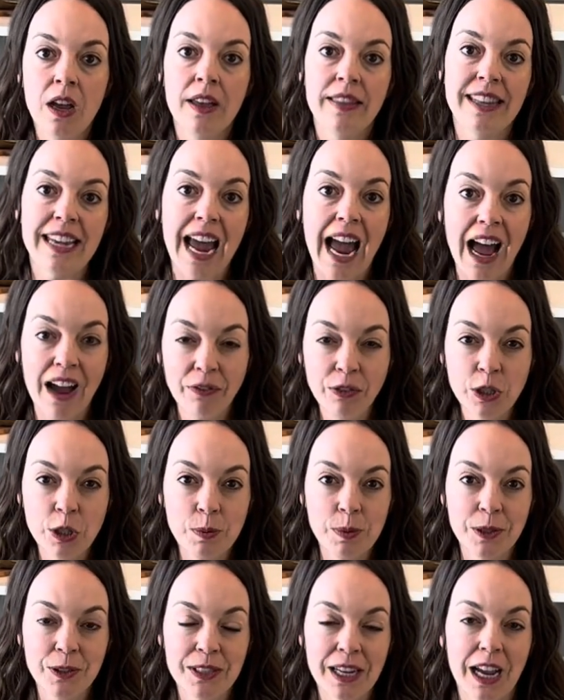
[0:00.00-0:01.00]
The average
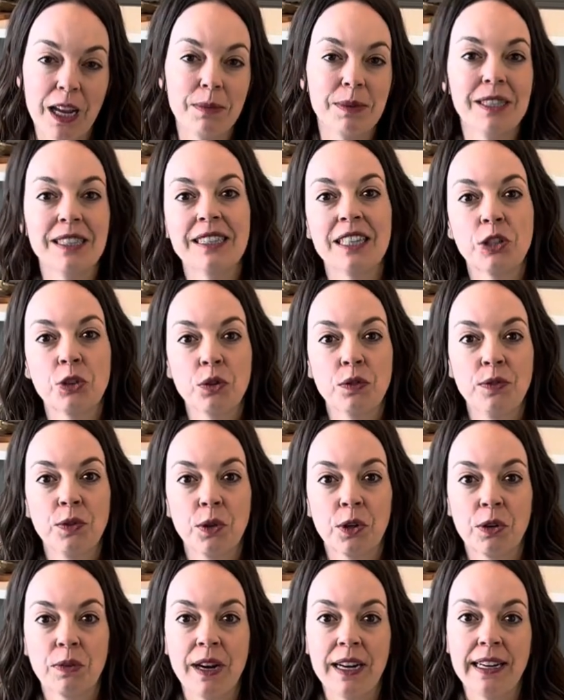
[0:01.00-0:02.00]
build times in Central
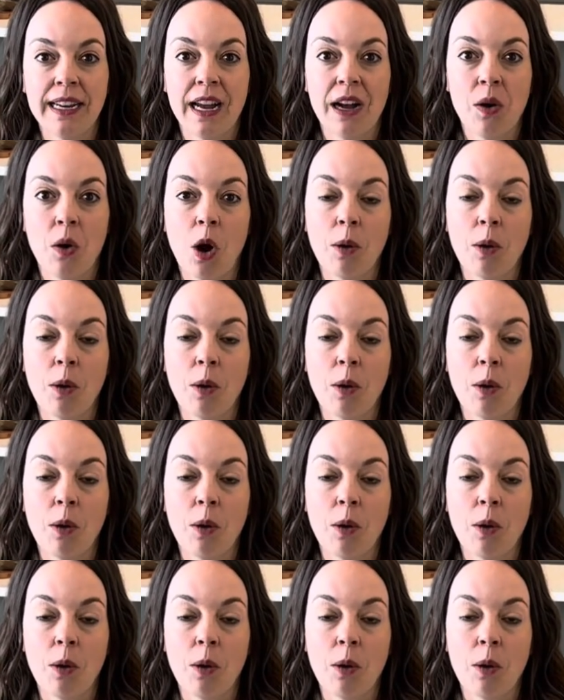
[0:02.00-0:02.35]
Florida right now